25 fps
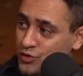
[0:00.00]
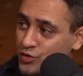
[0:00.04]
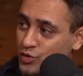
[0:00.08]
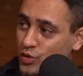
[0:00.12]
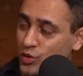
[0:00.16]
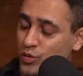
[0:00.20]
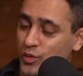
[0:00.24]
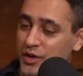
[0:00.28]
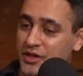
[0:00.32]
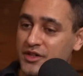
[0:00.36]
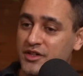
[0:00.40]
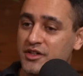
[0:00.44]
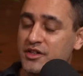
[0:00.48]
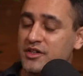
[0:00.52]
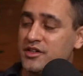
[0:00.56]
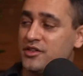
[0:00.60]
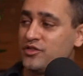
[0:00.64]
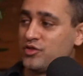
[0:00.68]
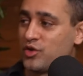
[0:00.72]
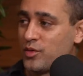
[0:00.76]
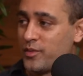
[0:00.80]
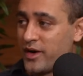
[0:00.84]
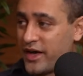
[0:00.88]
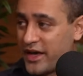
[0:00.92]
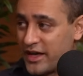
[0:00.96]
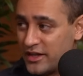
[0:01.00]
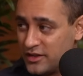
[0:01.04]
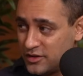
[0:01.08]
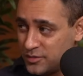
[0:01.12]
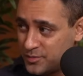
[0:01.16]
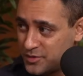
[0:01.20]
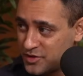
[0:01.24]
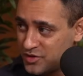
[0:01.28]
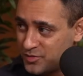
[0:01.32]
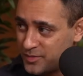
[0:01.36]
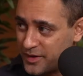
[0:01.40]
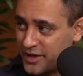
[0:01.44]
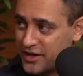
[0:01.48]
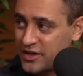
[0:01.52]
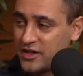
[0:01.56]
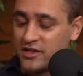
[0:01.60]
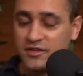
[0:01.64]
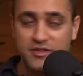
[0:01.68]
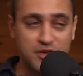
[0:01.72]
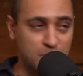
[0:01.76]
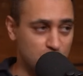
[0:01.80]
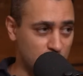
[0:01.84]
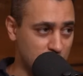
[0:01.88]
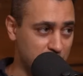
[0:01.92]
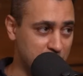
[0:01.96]
So whether it is from a health
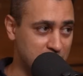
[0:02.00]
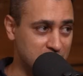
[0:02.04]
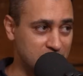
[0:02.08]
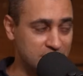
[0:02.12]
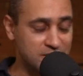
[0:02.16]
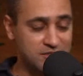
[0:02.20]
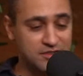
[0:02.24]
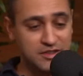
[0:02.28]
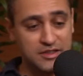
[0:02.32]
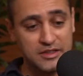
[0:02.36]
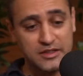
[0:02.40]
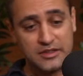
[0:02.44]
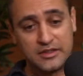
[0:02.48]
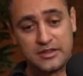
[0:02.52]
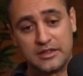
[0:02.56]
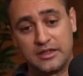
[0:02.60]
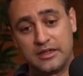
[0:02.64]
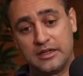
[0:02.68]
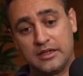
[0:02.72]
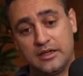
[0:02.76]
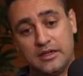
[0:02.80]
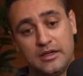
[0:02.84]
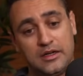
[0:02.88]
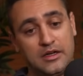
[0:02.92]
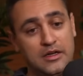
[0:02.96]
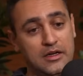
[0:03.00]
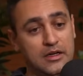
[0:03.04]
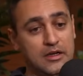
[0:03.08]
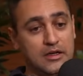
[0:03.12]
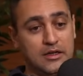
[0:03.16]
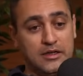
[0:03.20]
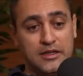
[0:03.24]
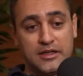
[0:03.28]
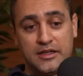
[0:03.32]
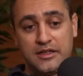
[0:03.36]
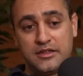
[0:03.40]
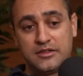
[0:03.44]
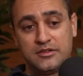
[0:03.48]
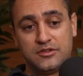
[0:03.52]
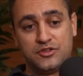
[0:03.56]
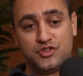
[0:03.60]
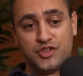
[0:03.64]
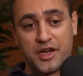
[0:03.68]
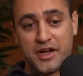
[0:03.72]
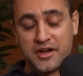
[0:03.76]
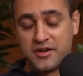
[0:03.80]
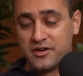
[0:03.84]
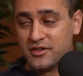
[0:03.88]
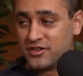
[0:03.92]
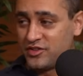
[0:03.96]
perspective, it will be this thing. In
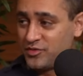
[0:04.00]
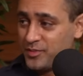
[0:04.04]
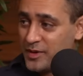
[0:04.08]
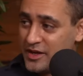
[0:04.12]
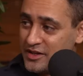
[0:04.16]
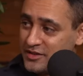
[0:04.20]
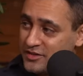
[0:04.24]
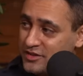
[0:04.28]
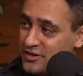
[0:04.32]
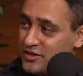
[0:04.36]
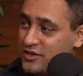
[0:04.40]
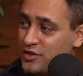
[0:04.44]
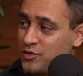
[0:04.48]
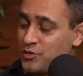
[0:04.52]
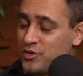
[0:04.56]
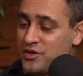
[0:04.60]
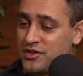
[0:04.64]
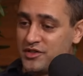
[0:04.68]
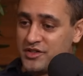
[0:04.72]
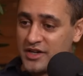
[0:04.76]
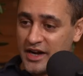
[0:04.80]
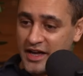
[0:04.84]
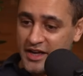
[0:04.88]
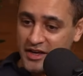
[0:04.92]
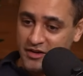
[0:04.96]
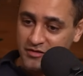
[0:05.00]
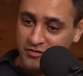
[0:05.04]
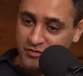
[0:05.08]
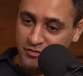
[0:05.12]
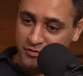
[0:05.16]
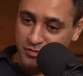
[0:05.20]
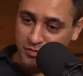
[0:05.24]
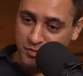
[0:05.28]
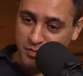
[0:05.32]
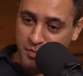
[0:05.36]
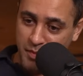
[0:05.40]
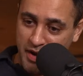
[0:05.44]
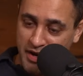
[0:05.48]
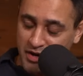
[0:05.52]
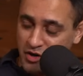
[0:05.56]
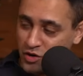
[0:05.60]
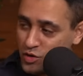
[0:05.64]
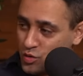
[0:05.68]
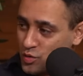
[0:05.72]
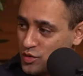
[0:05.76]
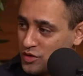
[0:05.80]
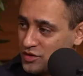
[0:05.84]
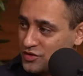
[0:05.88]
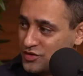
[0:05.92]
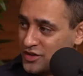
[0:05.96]
gender spaces, it will drive men
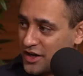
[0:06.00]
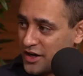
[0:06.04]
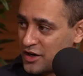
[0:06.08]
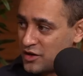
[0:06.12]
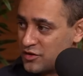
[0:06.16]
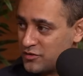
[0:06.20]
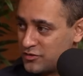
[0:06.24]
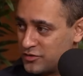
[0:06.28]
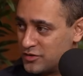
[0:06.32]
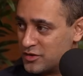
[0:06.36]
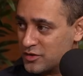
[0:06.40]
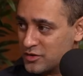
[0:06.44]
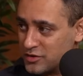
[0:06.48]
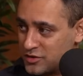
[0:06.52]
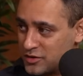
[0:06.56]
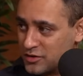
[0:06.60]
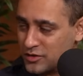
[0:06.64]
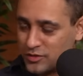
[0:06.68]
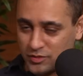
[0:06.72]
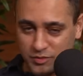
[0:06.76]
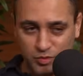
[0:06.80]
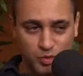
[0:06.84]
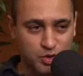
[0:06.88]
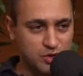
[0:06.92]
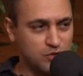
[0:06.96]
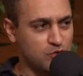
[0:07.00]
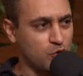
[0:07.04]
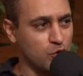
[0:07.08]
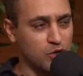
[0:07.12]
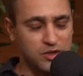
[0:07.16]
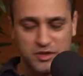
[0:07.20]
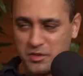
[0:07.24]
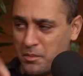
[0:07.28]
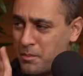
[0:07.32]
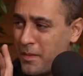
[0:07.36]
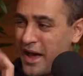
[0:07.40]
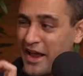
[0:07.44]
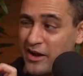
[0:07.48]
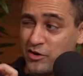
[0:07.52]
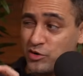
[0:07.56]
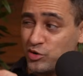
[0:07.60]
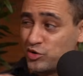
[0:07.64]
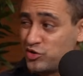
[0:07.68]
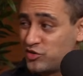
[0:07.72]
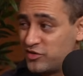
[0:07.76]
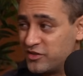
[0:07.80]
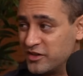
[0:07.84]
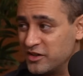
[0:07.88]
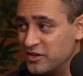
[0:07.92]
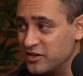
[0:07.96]
towards kind of the what is called the
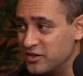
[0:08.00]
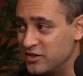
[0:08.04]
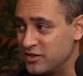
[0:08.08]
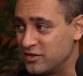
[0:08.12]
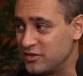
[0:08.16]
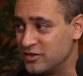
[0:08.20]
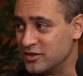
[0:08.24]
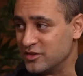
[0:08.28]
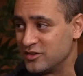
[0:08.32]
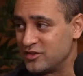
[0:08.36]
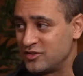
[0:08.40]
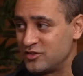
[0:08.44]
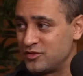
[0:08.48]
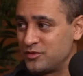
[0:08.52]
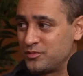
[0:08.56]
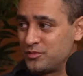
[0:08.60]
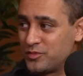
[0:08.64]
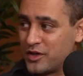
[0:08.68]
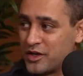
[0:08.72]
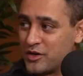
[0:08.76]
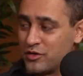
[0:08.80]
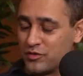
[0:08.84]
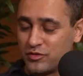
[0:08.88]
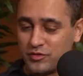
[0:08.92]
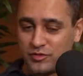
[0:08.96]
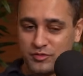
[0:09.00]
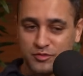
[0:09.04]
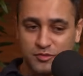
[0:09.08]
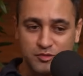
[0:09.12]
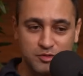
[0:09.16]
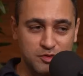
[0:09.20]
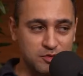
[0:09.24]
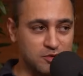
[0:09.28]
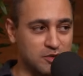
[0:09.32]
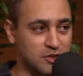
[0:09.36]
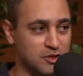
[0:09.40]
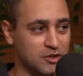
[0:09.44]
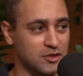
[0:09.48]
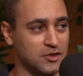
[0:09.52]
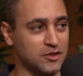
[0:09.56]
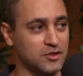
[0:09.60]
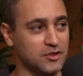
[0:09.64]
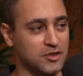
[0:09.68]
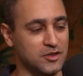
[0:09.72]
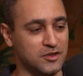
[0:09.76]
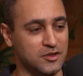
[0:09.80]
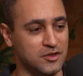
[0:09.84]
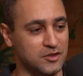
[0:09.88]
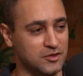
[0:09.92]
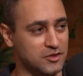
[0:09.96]
manosphere, this kind of
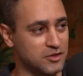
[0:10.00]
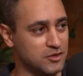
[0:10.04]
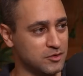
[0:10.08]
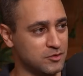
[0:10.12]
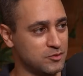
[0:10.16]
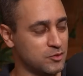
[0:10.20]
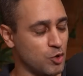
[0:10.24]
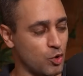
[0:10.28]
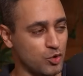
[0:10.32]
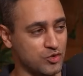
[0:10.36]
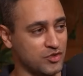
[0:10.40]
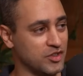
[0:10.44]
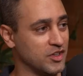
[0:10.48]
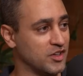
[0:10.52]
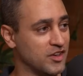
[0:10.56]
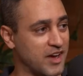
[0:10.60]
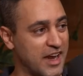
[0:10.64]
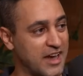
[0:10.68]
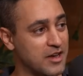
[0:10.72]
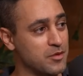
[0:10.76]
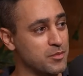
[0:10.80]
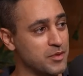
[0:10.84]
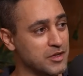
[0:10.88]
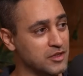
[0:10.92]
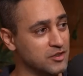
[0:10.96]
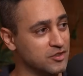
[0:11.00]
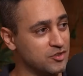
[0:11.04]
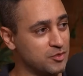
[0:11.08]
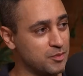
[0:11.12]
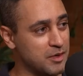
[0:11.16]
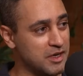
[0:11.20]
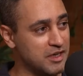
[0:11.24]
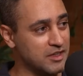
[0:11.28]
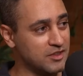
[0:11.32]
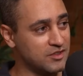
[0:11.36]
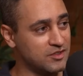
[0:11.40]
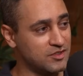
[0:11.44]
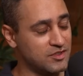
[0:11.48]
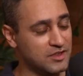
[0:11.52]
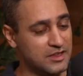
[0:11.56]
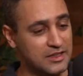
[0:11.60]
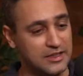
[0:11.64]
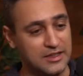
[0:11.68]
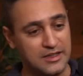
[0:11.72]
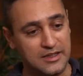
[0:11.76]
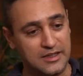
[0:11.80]
the toxic red pill space.